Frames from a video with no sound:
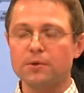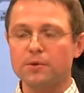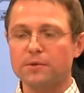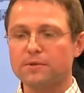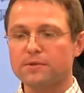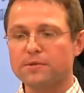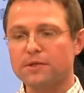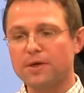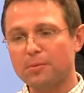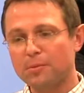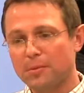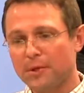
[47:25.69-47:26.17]

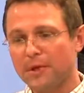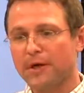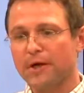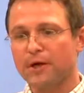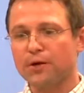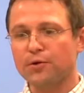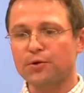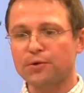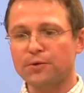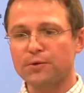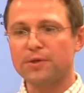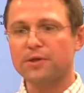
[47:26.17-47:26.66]
Some may
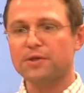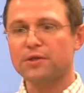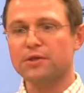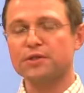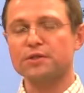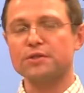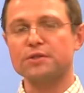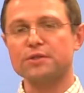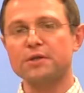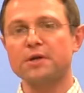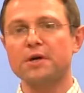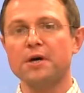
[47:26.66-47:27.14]
argue that
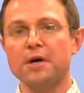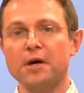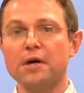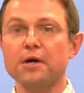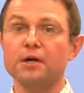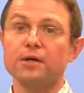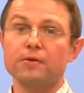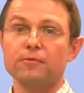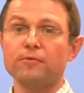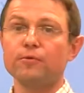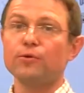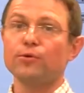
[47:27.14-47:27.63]
this
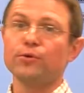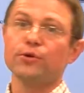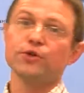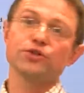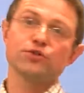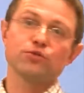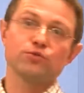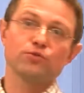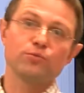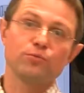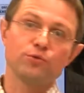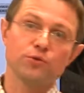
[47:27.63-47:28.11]

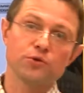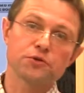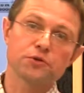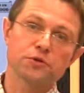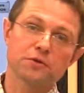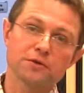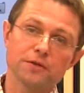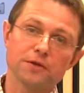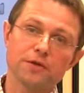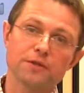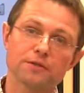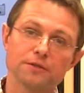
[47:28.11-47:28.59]
valuation of
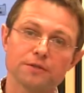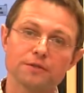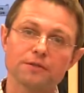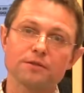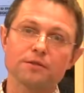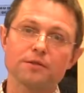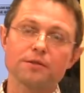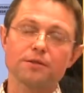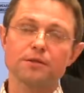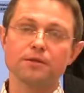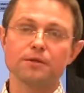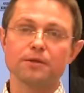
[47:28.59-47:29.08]
merchandise is
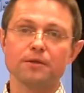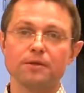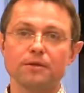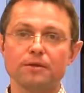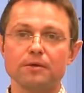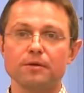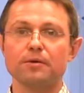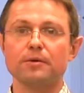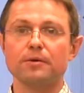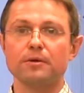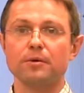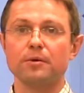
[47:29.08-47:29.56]

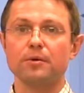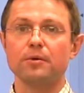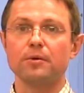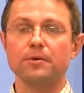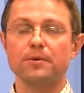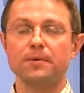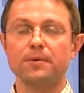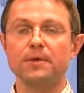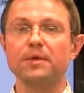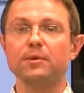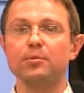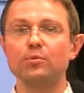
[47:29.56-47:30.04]

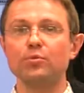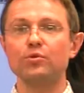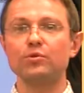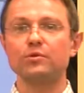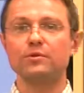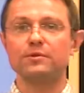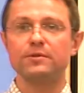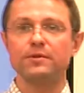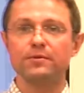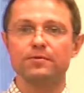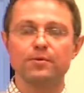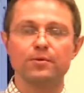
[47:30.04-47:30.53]
the
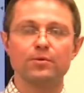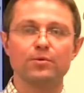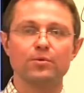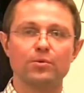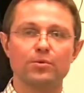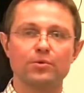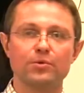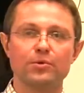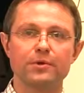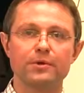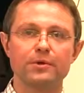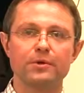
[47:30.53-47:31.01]
most
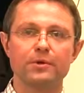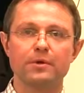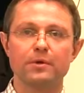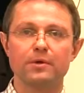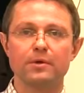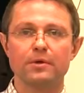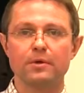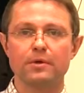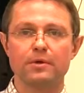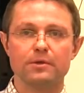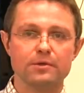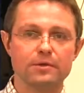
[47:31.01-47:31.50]
difficult
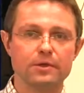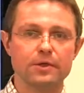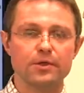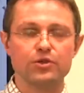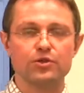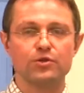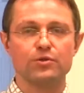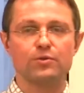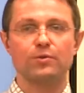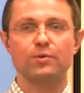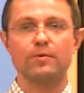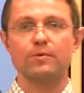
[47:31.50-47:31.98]

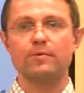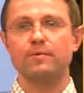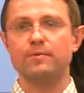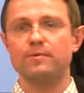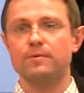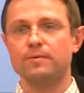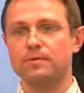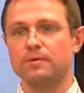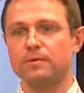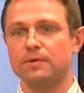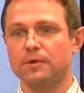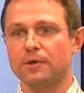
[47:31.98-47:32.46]
section of
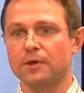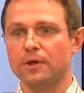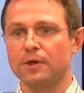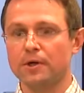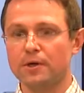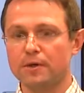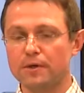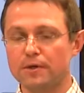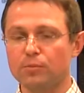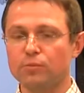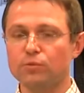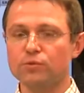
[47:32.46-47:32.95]

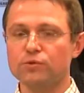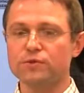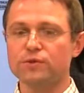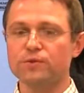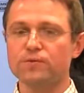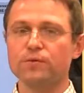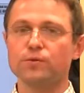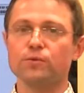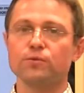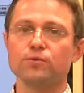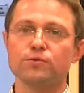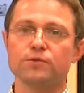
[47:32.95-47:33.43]
the most
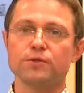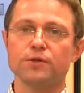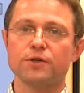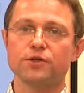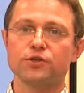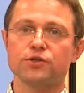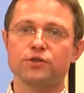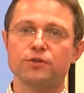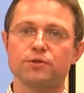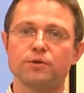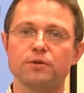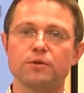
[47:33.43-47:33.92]
difficult
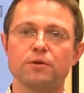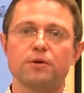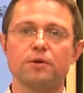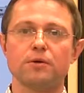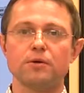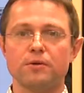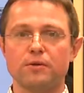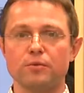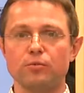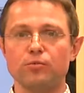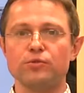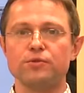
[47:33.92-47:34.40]

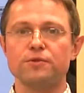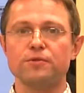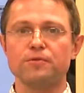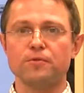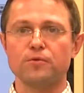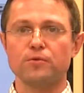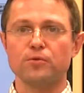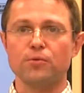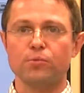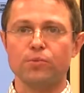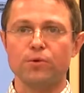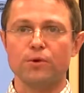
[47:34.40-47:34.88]

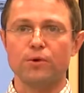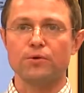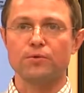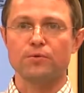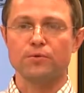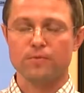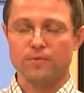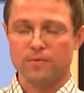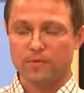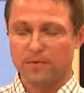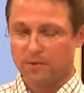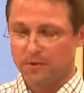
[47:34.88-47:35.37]
part
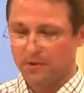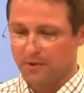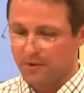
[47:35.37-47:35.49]
of